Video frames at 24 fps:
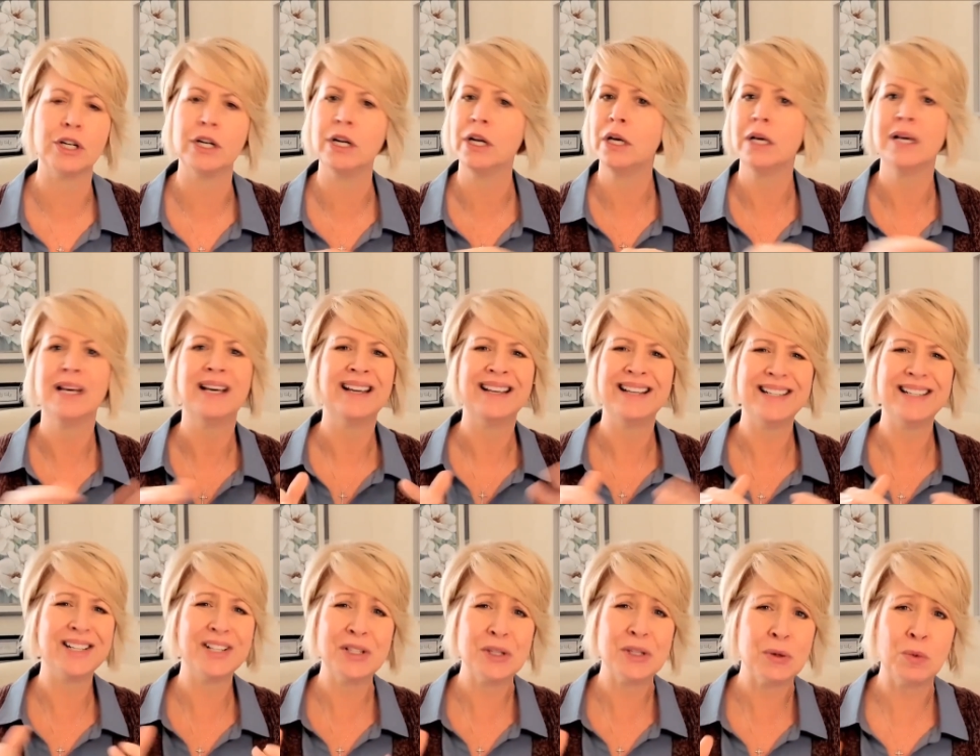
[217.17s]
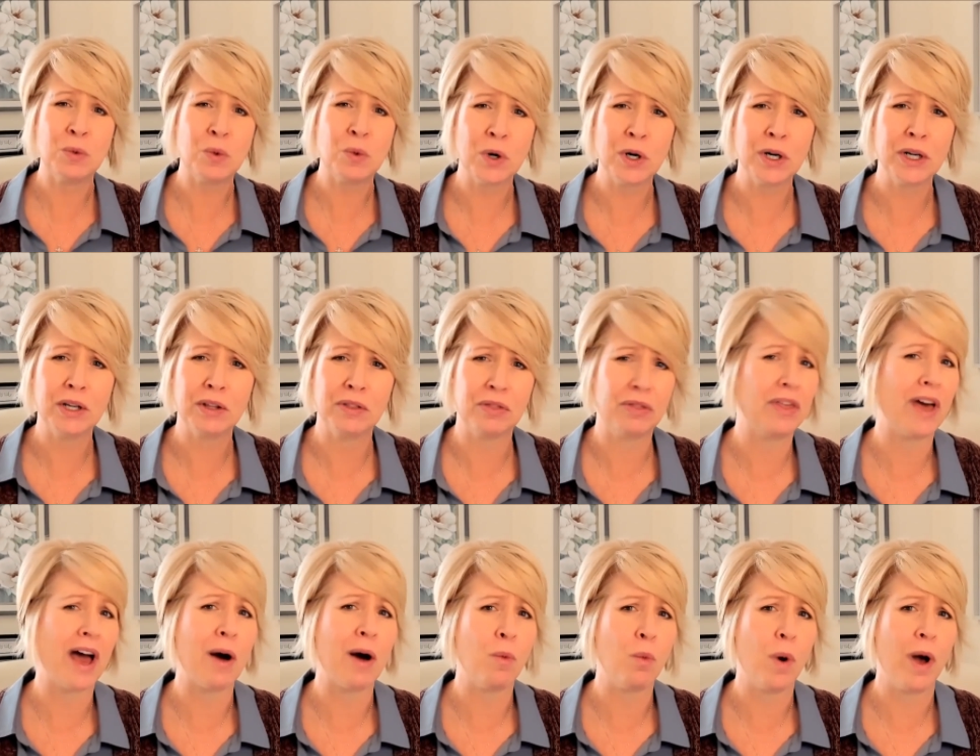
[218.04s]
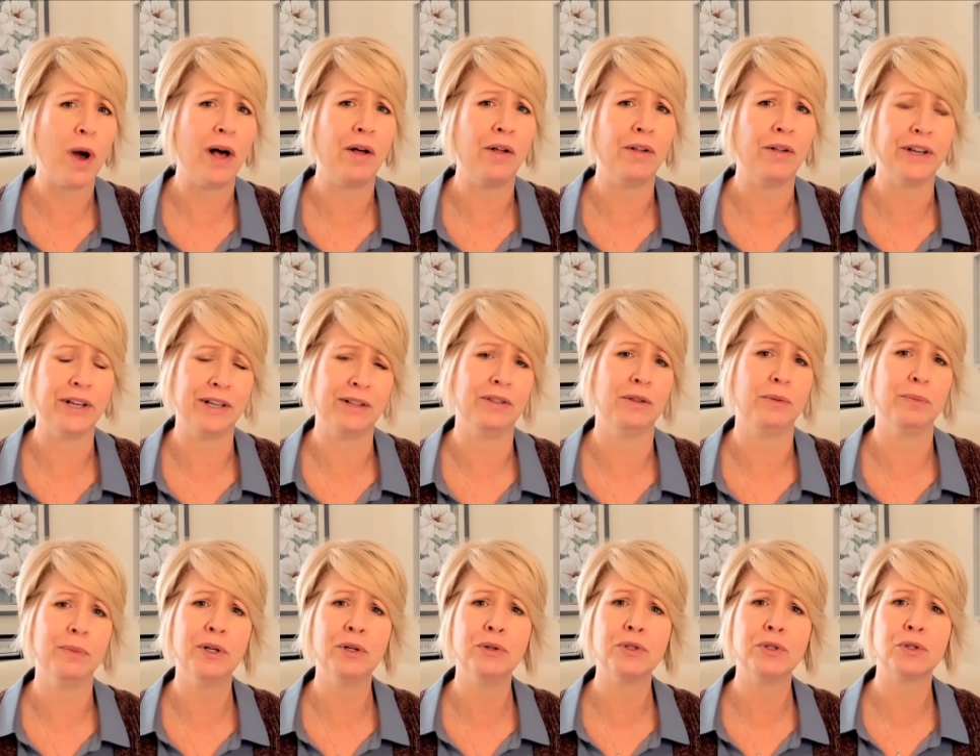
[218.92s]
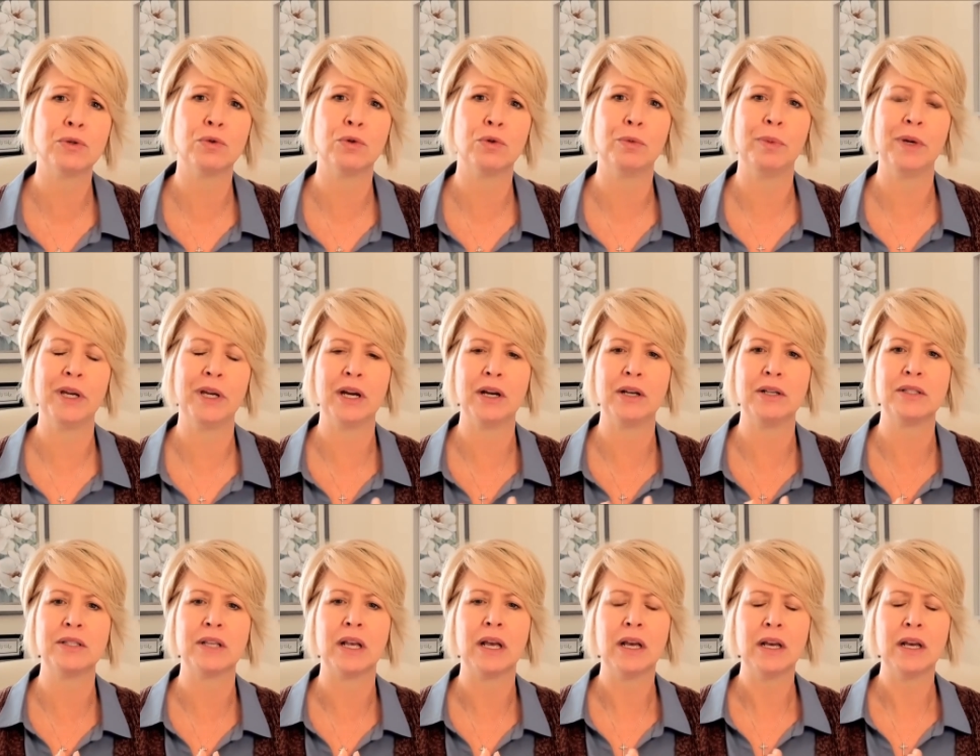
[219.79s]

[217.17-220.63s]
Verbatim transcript: It doesn't work that well in the middle school because